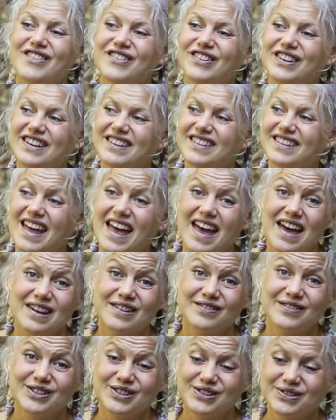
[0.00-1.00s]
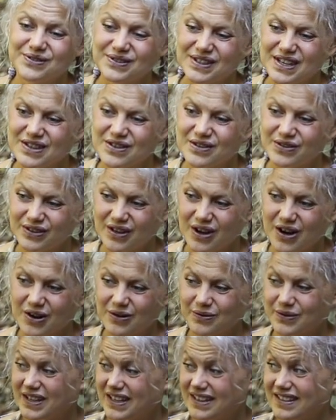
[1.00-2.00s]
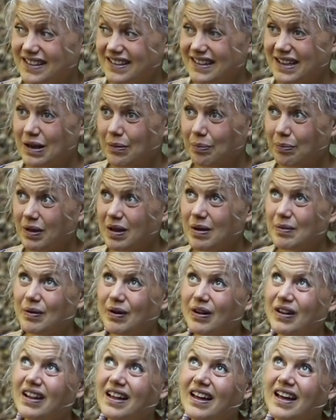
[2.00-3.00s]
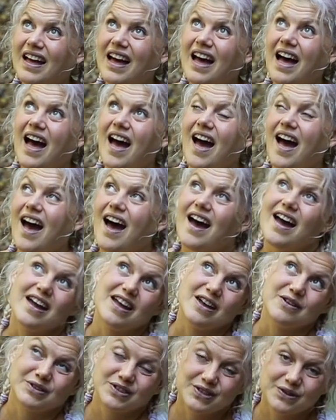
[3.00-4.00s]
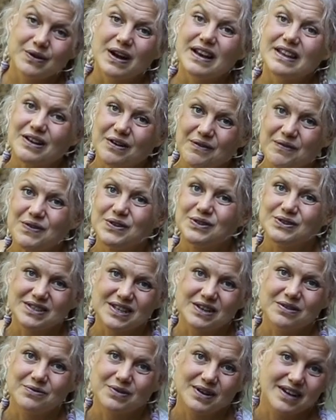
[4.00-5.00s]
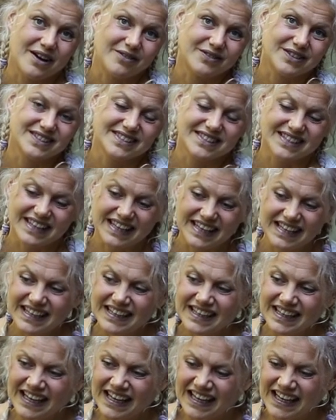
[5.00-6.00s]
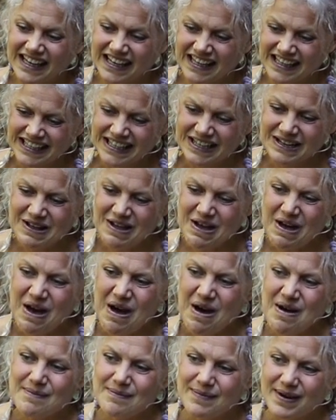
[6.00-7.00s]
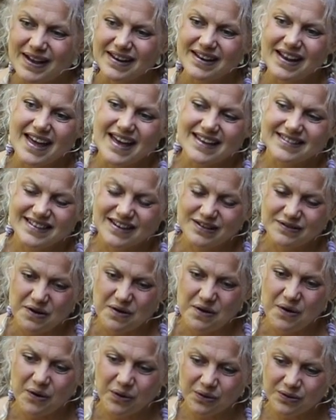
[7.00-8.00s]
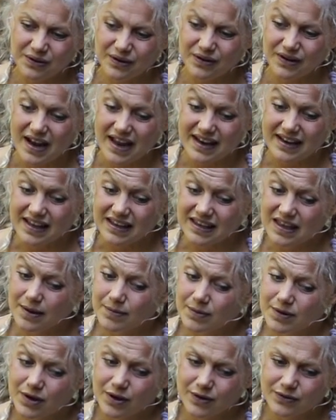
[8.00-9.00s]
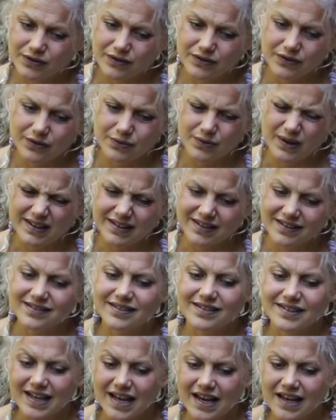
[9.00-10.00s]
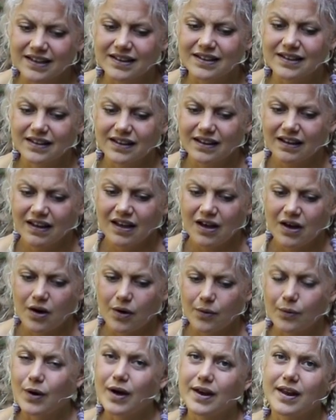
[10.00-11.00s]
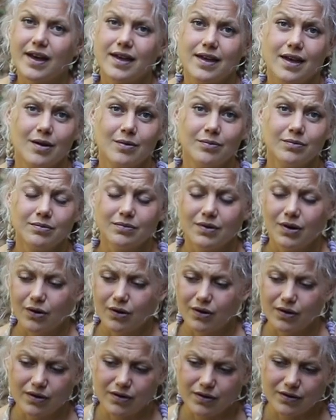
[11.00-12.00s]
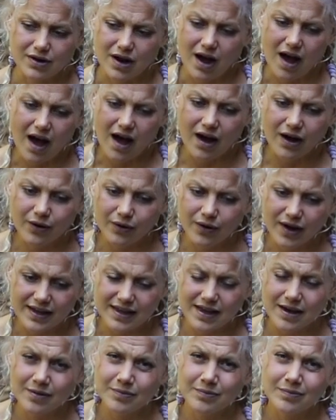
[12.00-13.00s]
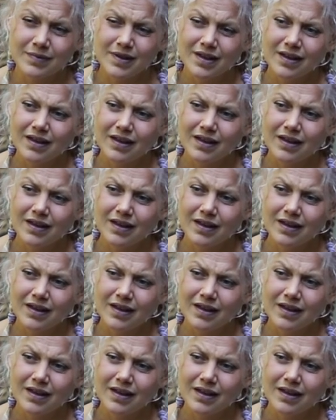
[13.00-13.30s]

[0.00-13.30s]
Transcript: within the animals, within your dog, within the dead people. It was quite confusing when I was a kid, but as I grow older and I came closer to understand what I am or how I am,